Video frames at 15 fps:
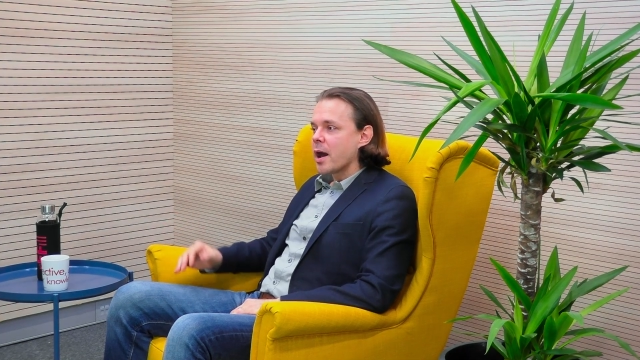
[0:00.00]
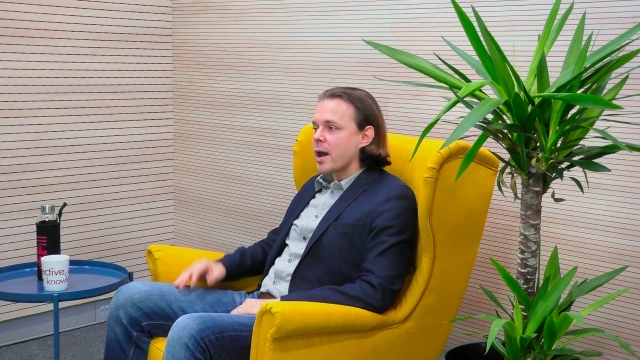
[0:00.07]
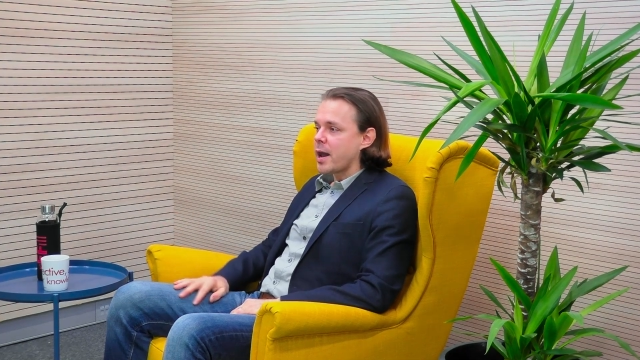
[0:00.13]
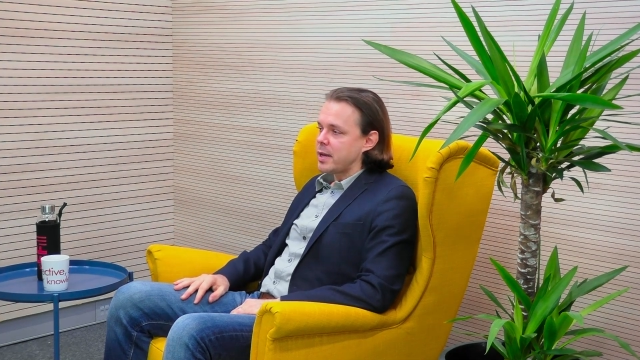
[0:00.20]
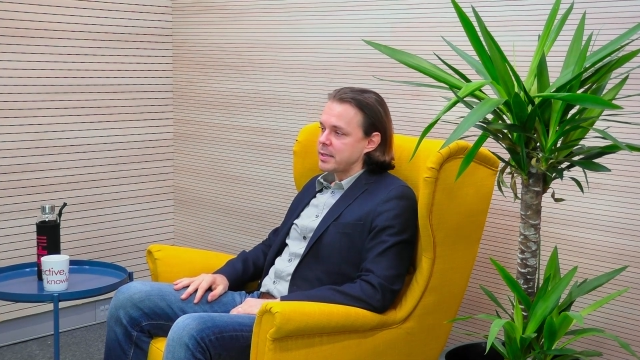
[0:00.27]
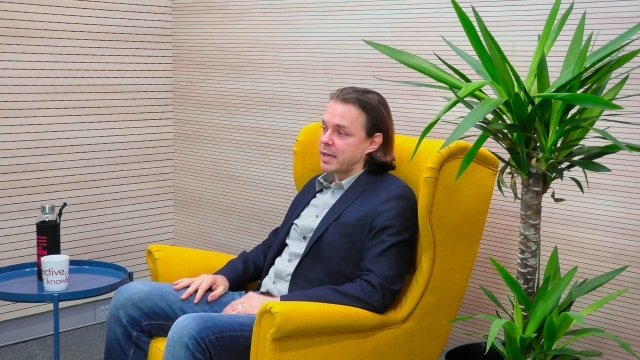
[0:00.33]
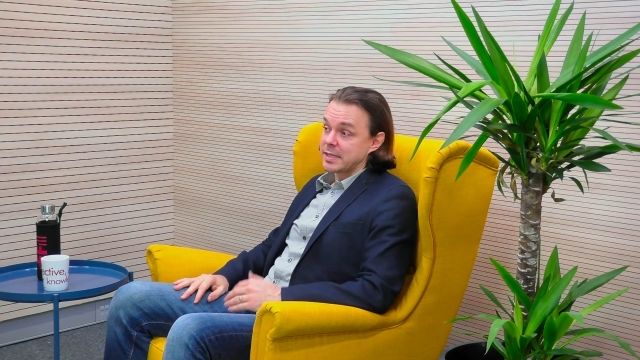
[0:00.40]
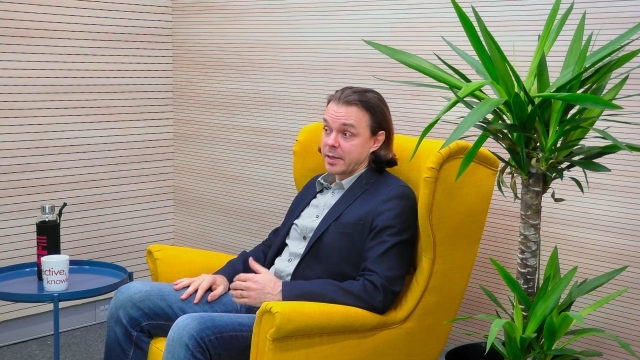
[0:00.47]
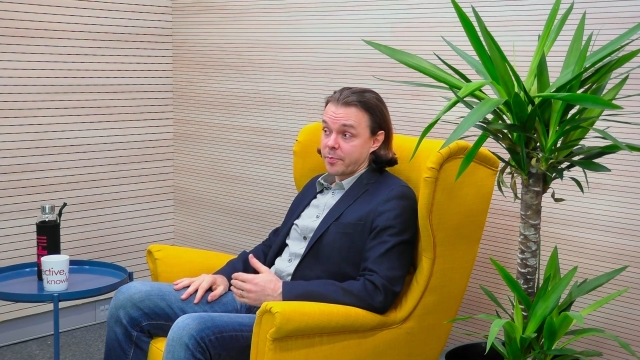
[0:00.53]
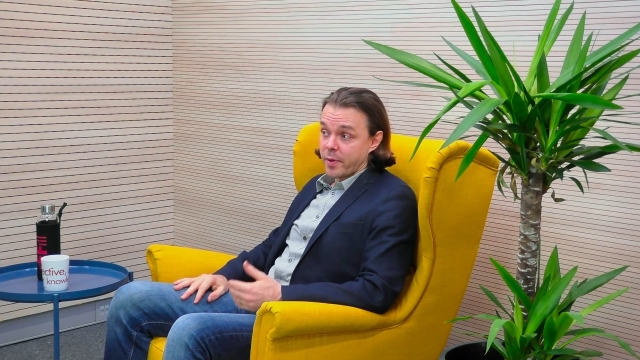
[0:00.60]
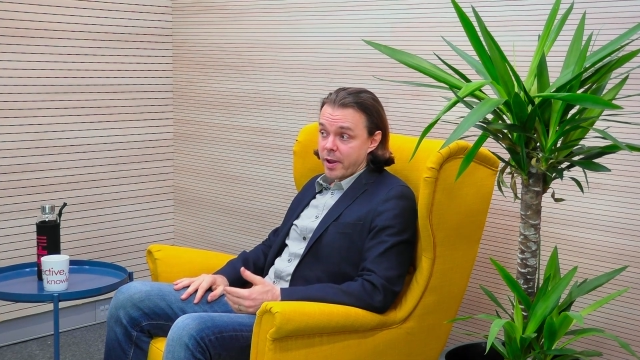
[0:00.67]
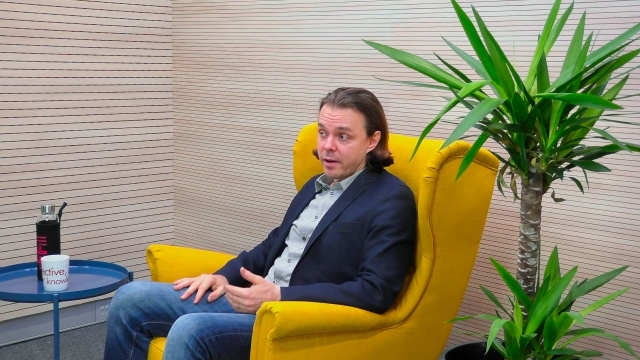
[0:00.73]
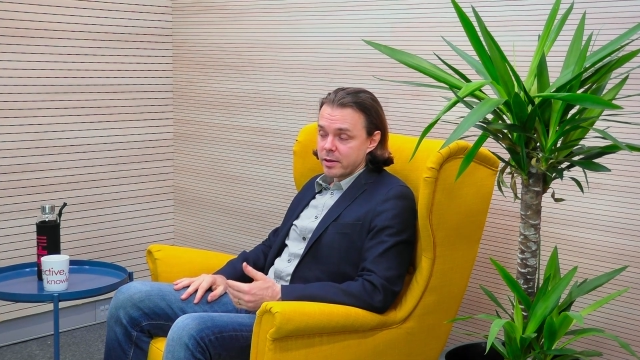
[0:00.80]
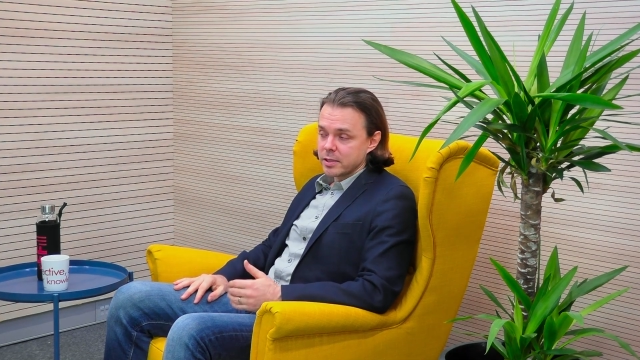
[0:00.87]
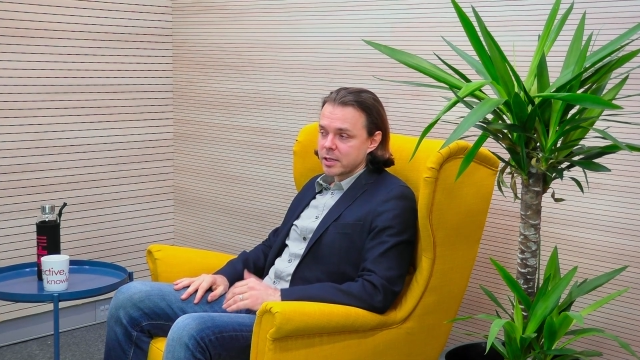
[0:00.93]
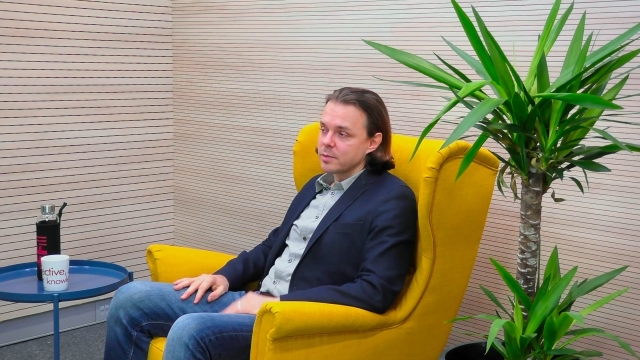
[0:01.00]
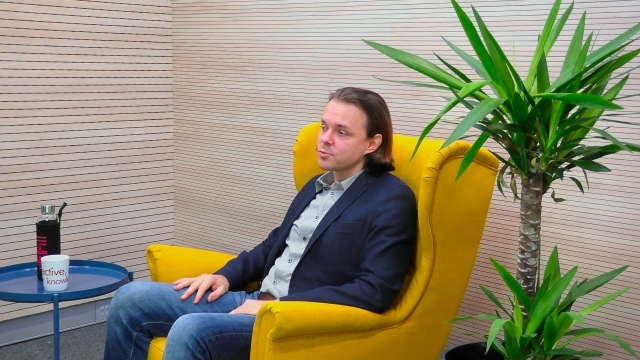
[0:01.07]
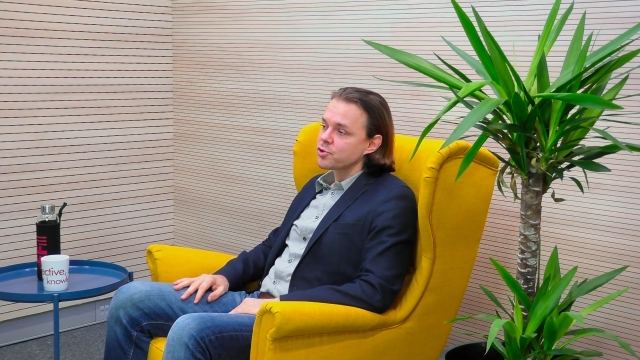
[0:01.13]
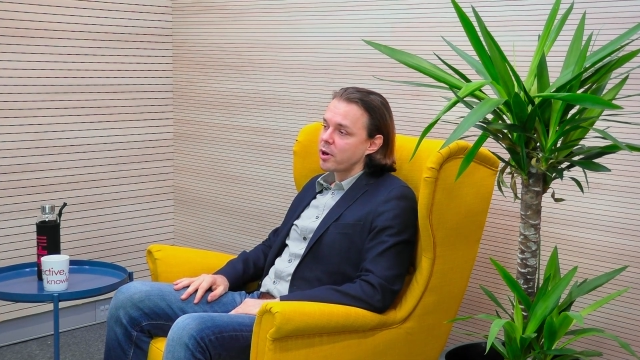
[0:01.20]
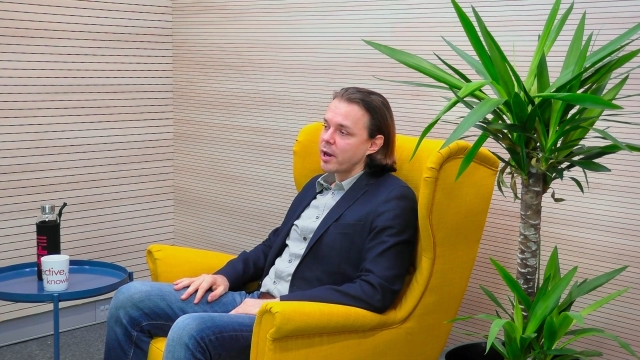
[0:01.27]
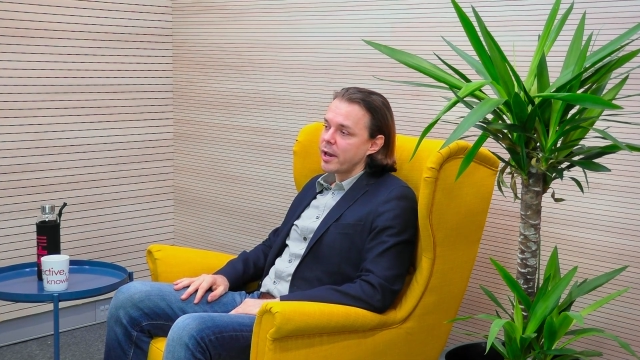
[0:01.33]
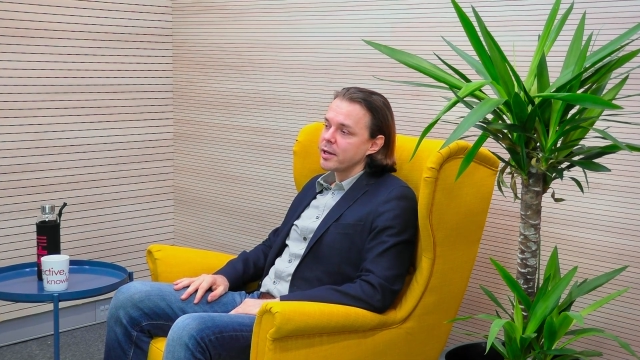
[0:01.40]
As a parent,
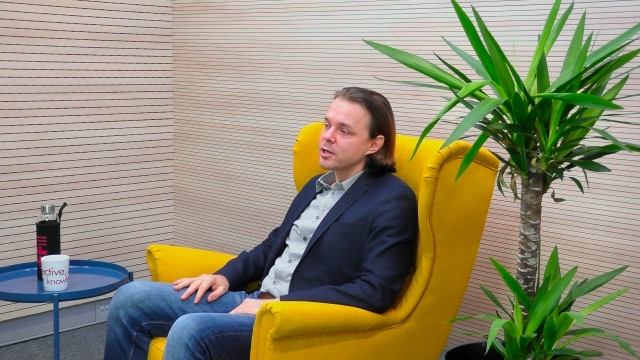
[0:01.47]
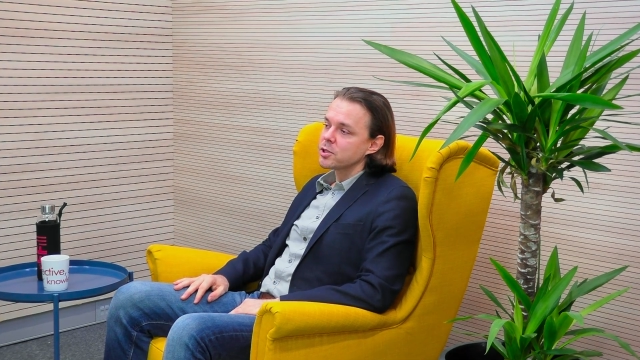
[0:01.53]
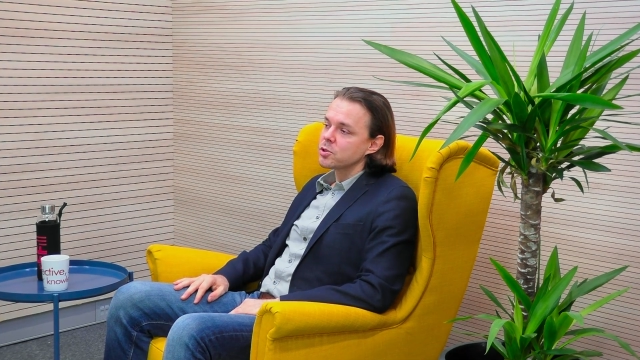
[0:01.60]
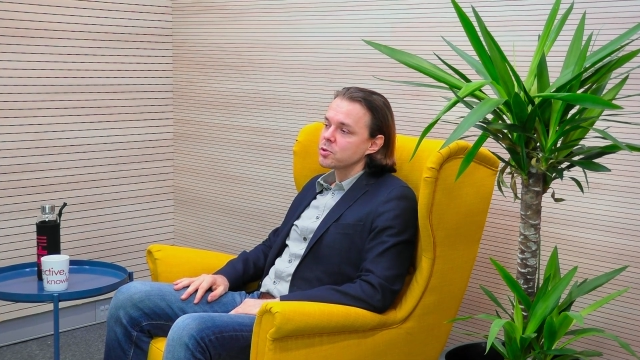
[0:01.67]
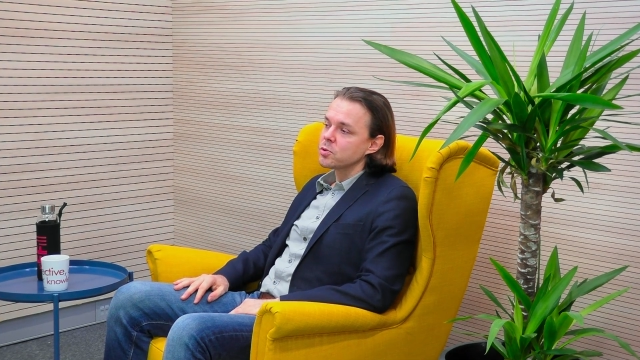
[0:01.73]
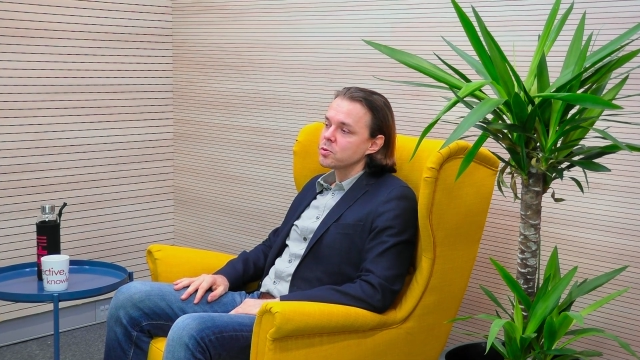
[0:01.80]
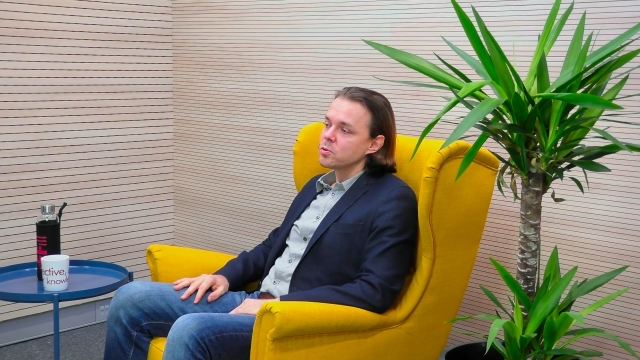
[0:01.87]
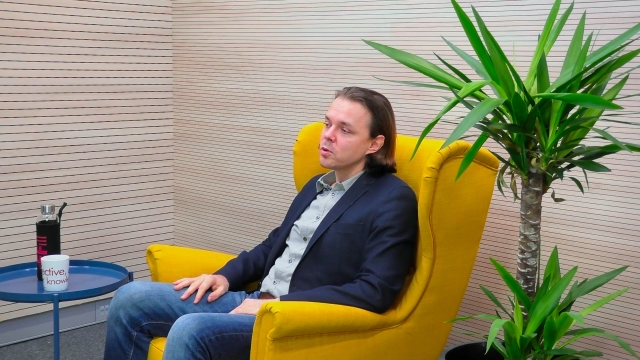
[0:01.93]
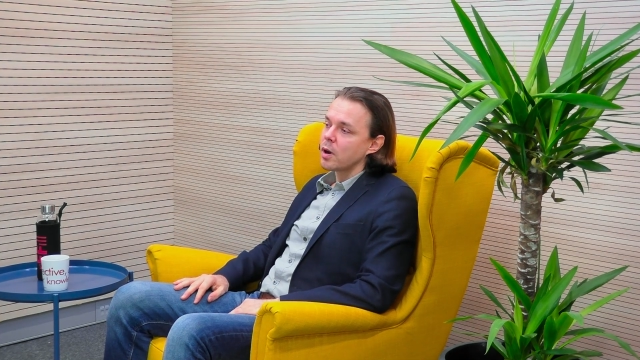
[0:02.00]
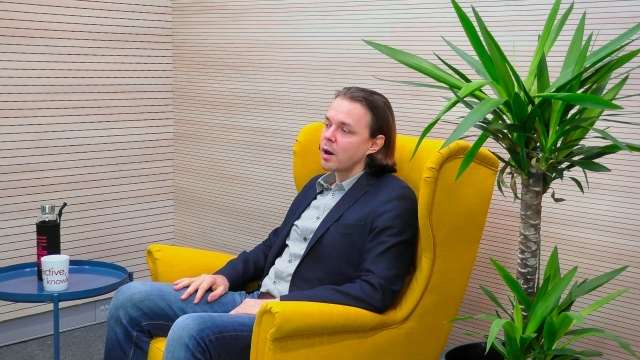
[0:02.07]
I'm trying to